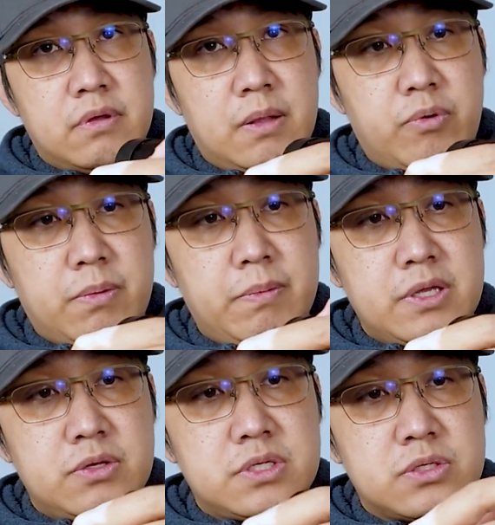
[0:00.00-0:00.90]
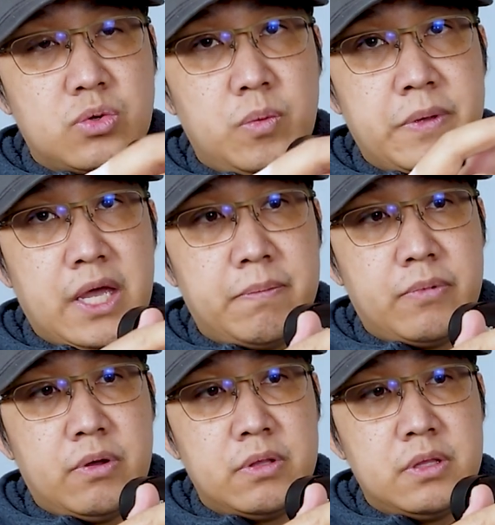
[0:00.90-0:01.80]
I'll probably use a scope
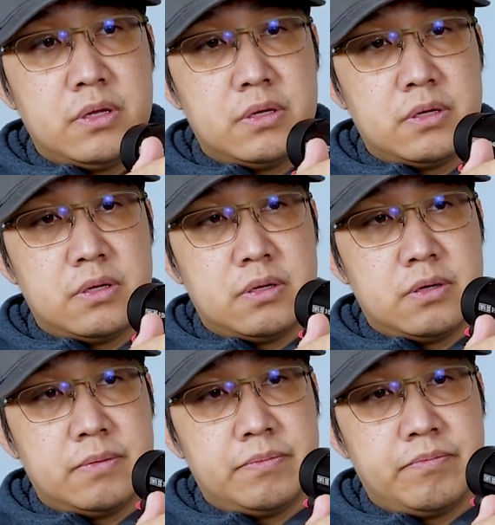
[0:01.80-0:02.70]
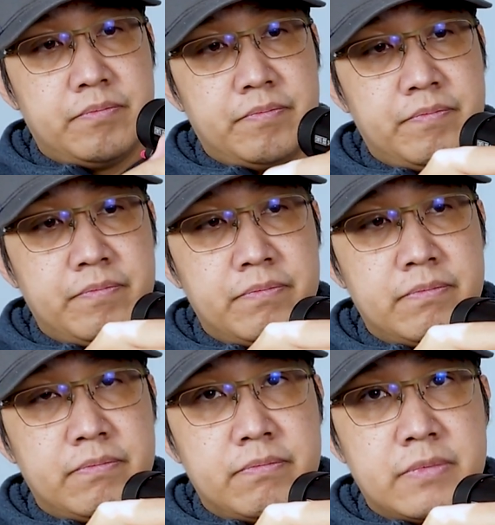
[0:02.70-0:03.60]
cap on the
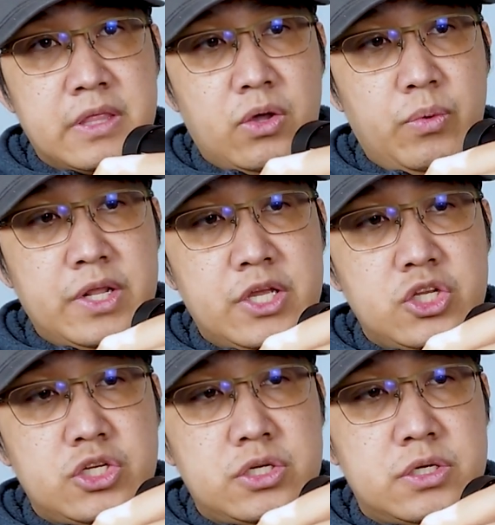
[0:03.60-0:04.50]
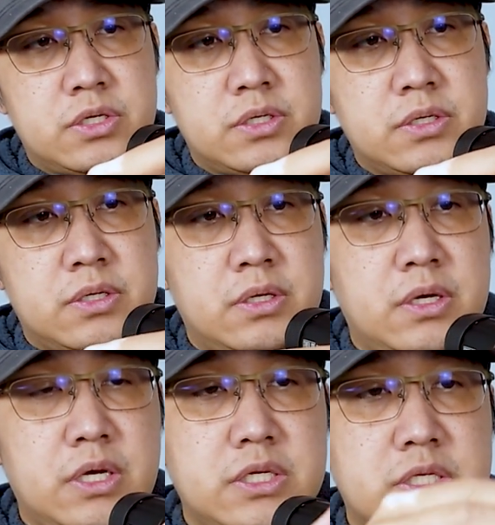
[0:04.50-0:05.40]
windage,
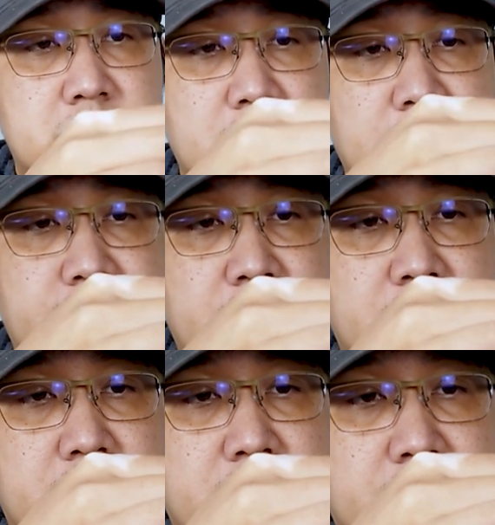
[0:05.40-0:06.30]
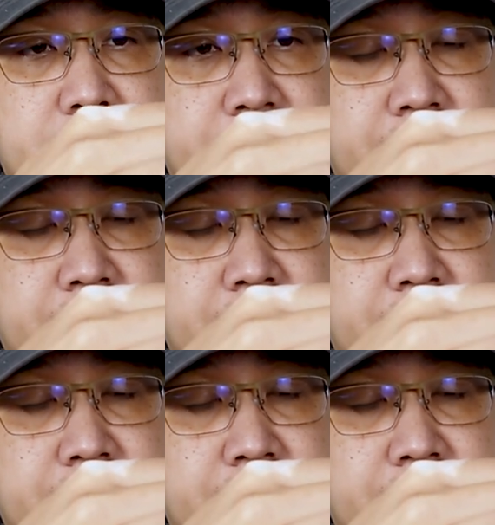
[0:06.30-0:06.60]
and just leave the